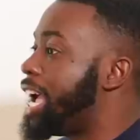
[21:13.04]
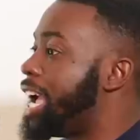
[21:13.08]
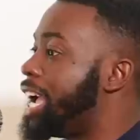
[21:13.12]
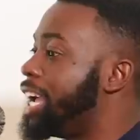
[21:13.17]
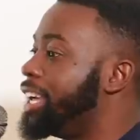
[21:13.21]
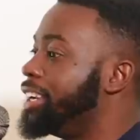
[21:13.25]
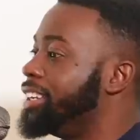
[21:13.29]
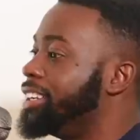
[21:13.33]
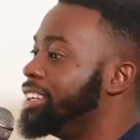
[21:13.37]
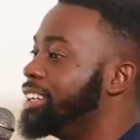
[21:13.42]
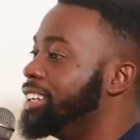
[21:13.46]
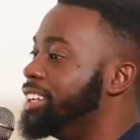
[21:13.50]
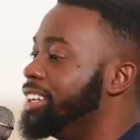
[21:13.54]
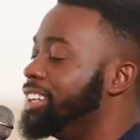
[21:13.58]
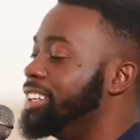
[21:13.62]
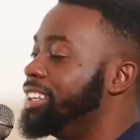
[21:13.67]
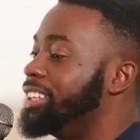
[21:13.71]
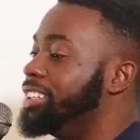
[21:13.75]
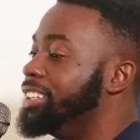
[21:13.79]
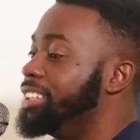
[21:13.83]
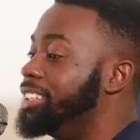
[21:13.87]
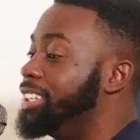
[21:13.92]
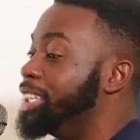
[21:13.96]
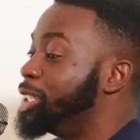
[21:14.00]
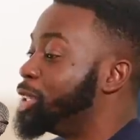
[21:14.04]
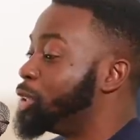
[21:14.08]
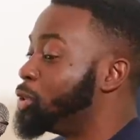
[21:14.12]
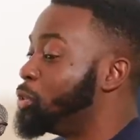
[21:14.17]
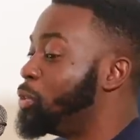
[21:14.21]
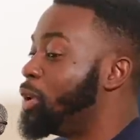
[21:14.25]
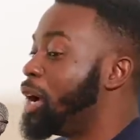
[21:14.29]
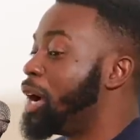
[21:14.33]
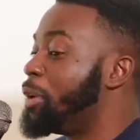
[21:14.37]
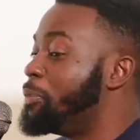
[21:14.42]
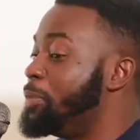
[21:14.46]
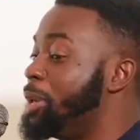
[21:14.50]
And this is
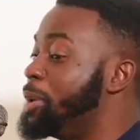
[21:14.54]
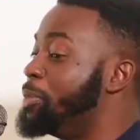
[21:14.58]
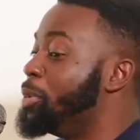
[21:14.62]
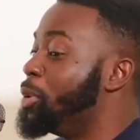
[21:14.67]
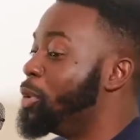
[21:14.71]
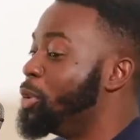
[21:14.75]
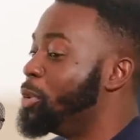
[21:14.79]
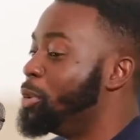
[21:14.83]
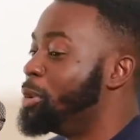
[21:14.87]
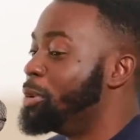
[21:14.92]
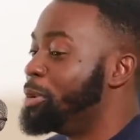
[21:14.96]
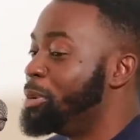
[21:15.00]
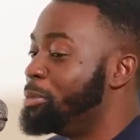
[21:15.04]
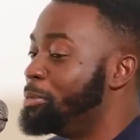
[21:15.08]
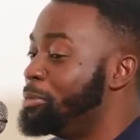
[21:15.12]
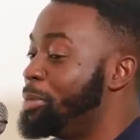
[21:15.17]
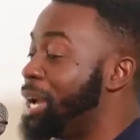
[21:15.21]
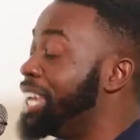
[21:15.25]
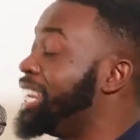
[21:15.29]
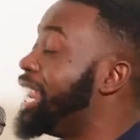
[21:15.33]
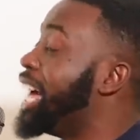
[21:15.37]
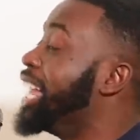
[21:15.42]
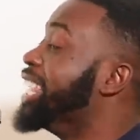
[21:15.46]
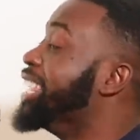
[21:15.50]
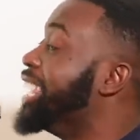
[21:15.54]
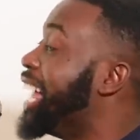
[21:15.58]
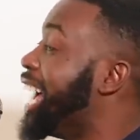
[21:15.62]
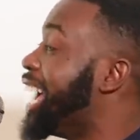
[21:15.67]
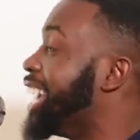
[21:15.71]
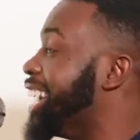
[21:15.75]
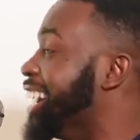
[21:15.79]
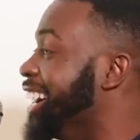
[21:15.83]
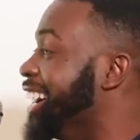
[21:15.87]
where people may not like